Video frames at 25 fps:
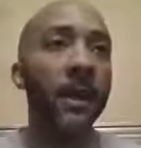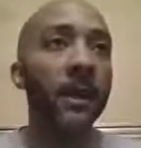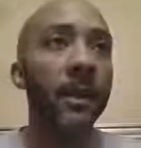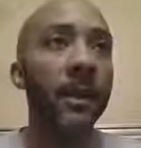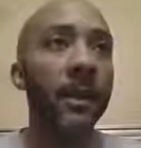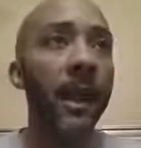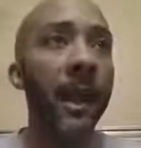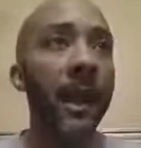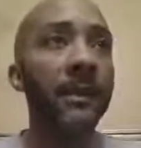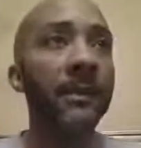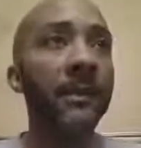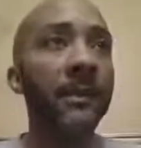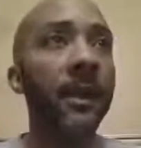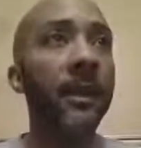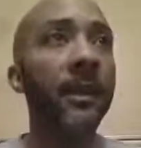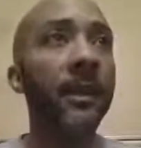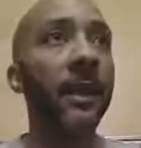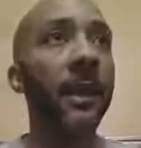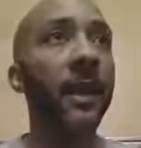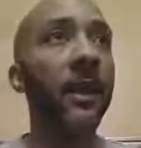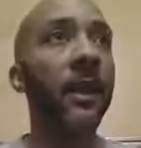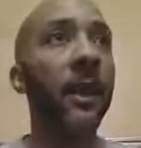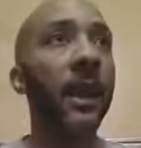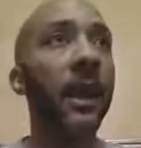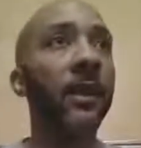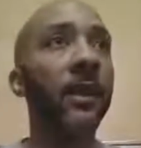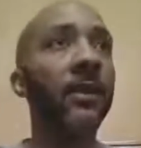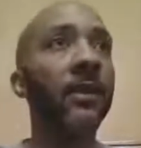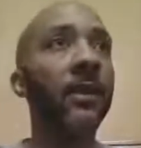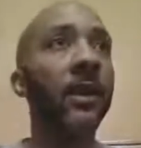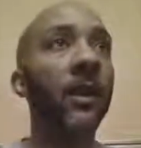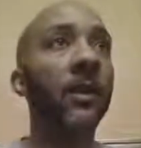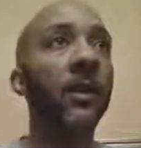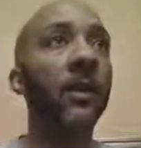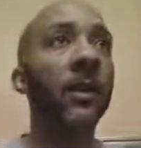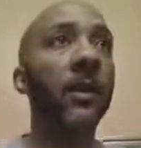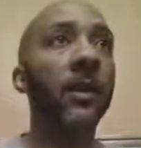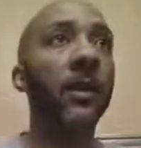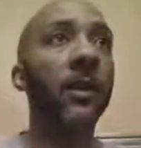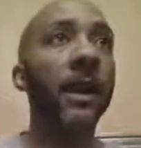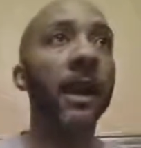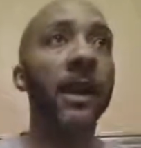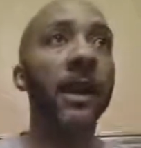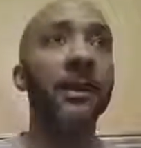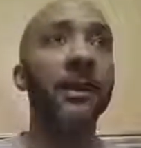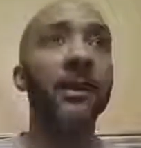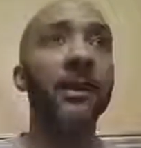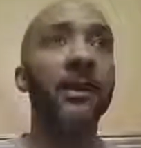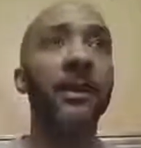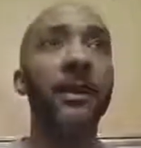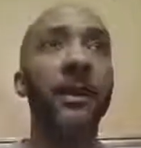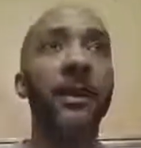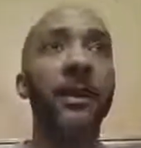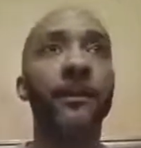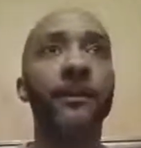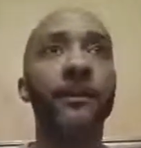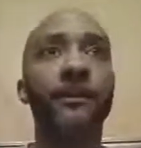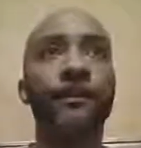Last thing that I'll share with you guys is this.